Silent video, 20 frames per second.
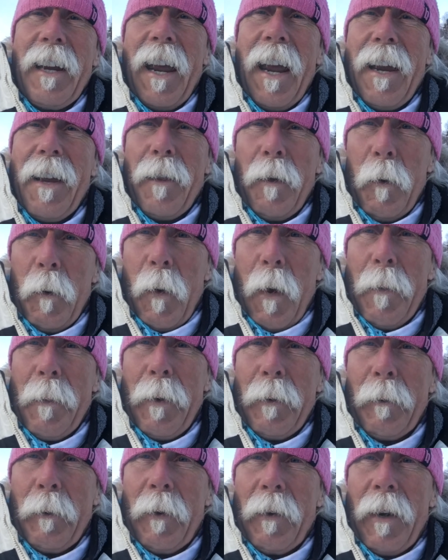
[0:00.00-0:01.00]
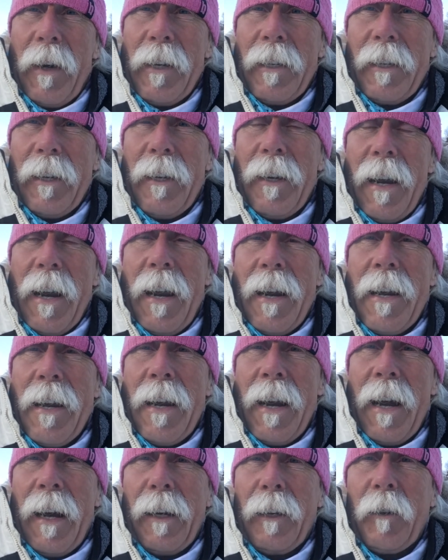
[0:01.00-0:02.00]
Hey, the women were racing in
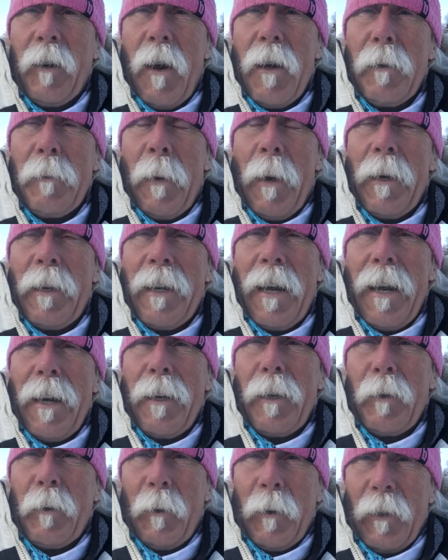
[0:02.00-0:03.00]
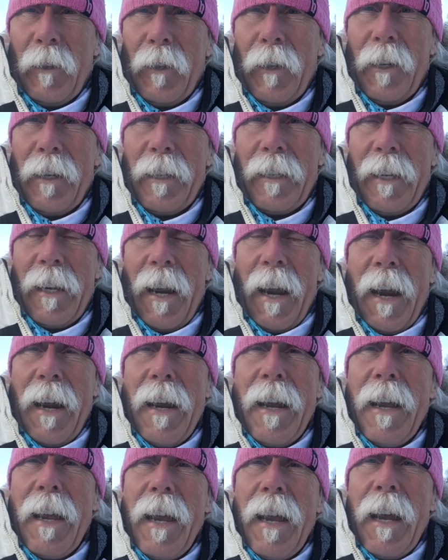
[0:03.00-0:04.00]
Crans, Montana, and Switzerland today.